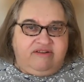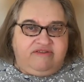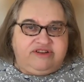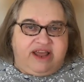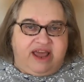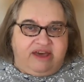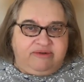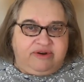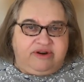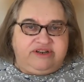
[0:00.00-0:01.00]
First,
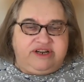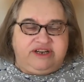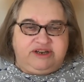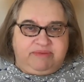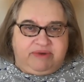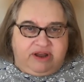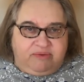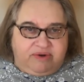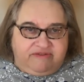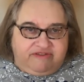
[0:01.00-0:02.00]
gathering our attention
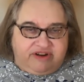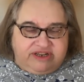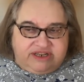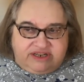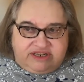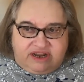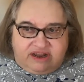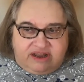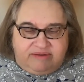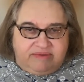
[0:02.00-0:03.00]
behind one phrase at a
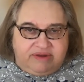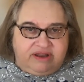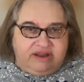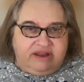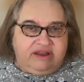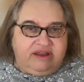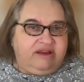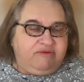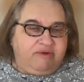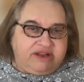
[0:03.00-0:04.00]
time,
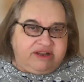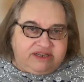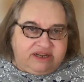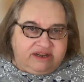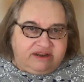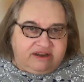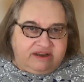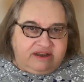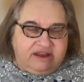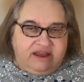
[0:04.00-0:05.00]
resting.
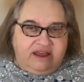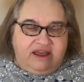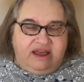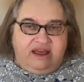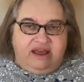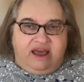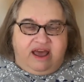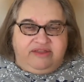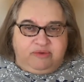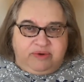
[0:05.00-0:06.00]

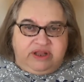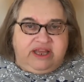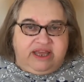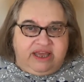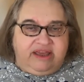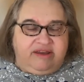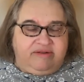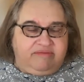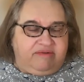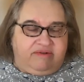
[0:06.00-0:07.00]
And the real key
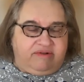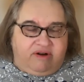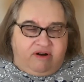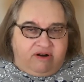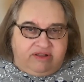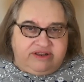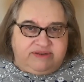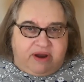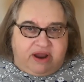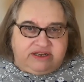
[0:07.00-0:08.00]
in all these
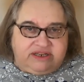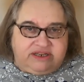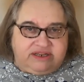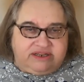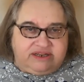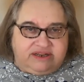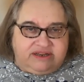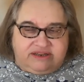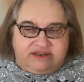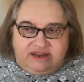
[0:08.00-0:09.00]
practices
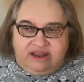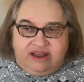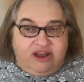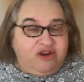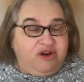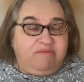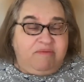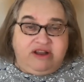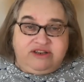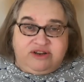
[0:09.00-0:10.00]
is your
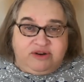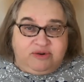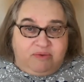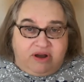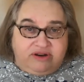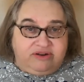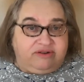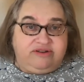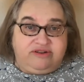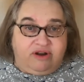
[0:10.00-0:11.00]
mind's going to
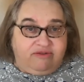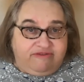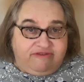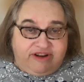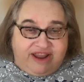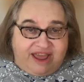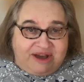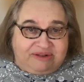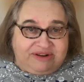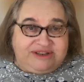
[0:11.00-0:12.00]
wander. Don't freak
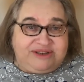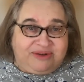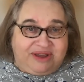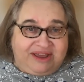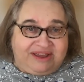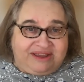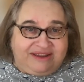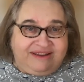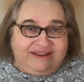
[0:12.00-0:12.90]
out. It's okay.